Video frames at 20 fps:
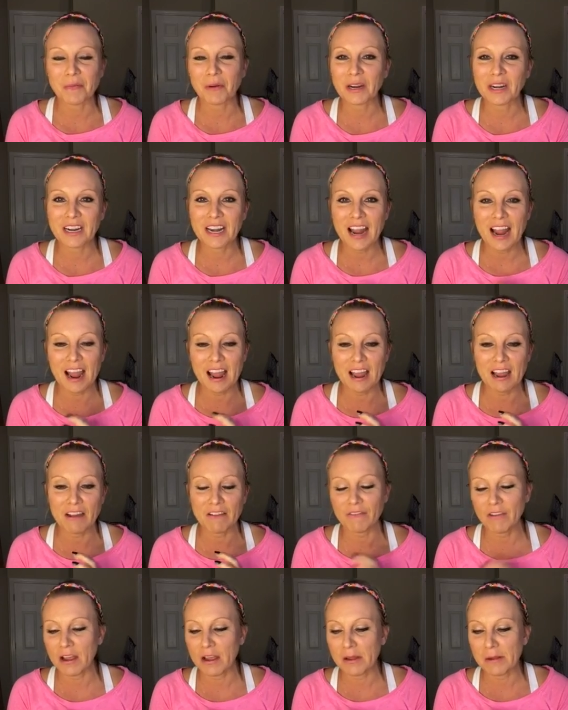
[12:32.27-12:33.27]
We're gonna
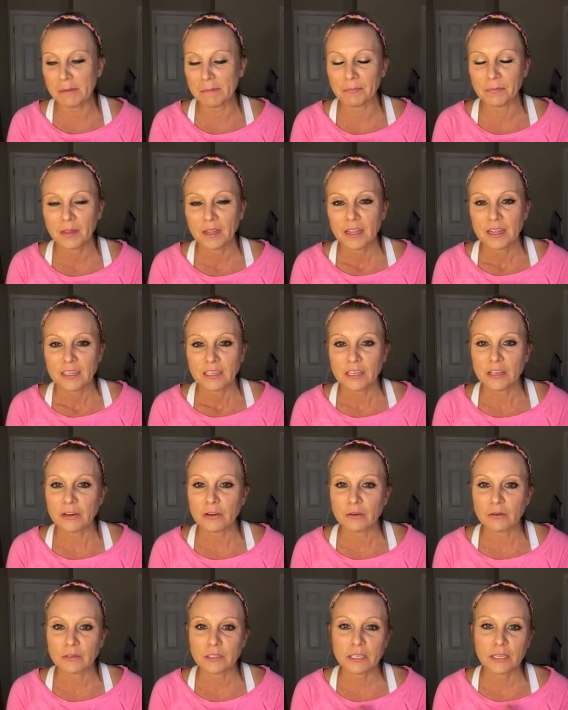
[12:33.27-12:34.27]
have, um, you
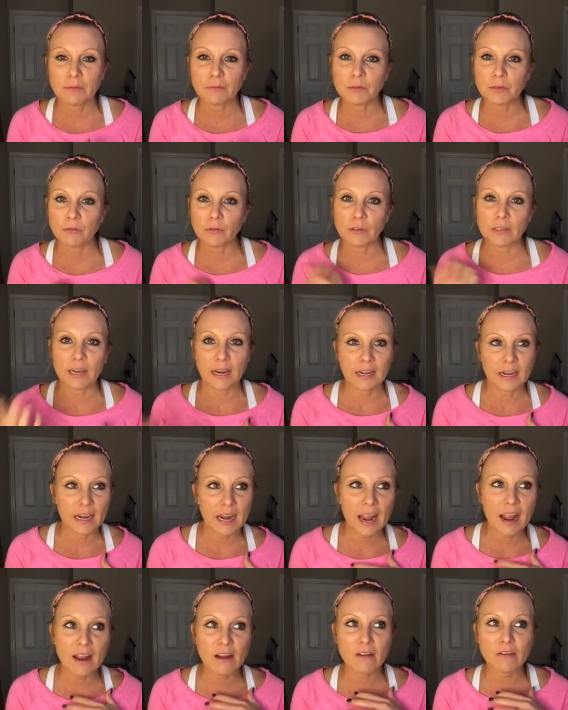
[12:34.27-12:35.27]
know, tips for
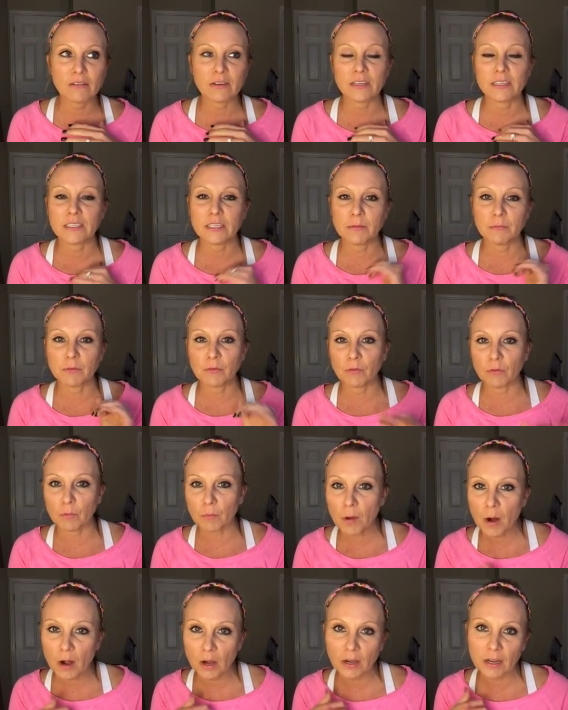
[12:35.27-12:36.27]
dining out and tips for
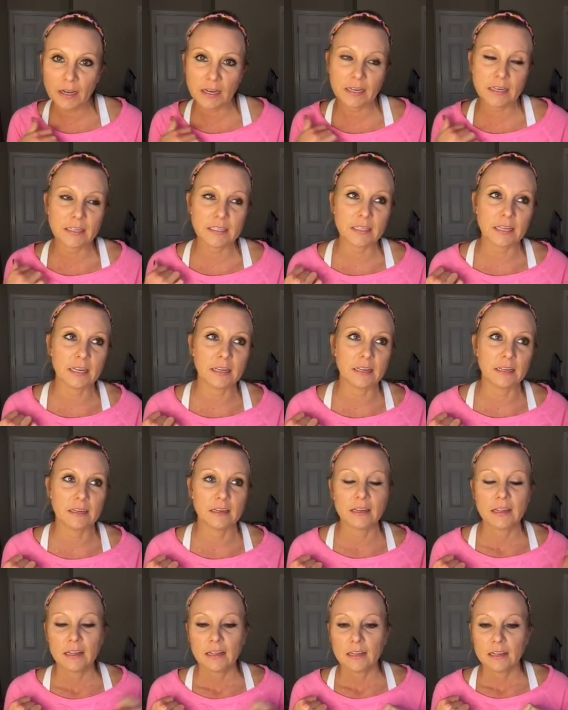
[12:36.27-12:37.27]
parties
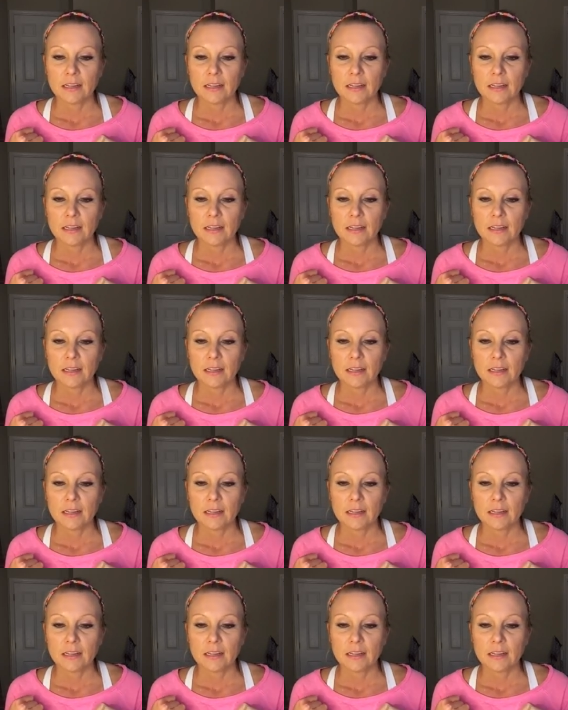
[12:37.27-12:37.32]
and